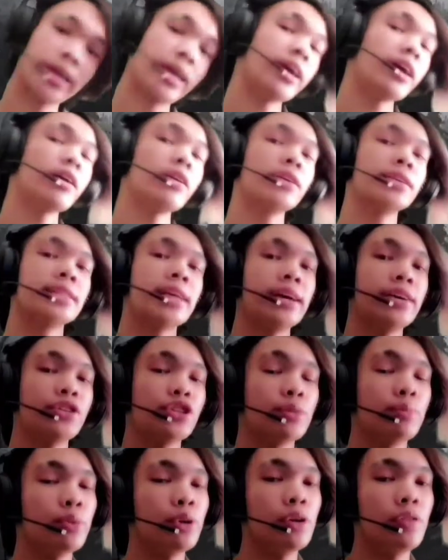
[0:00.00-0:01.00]
My hair looks
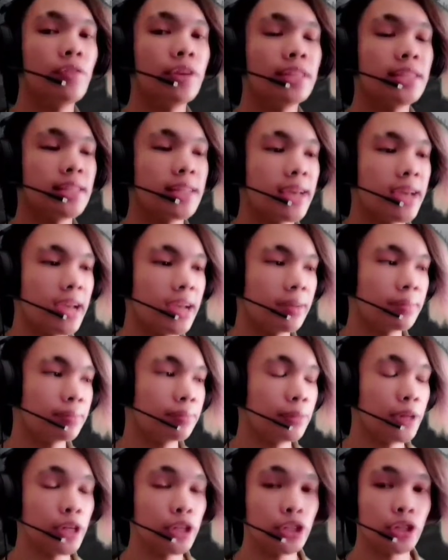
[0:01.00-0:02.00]
extra poofy today.
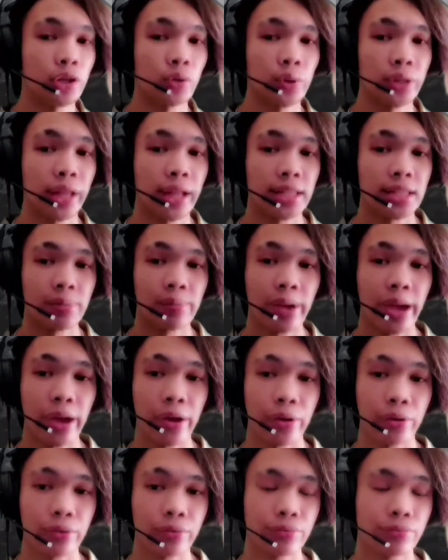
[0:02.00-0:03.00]
I'm not sure what that's
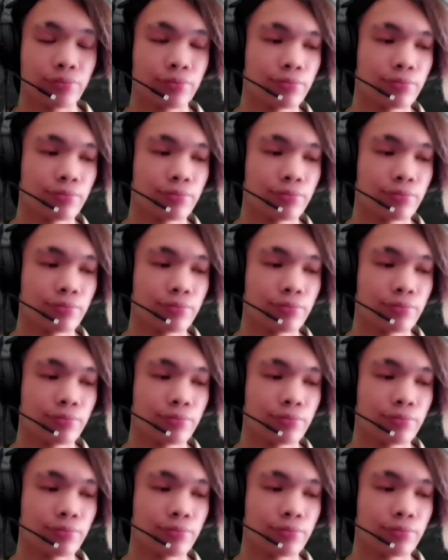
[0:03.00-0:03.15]
about.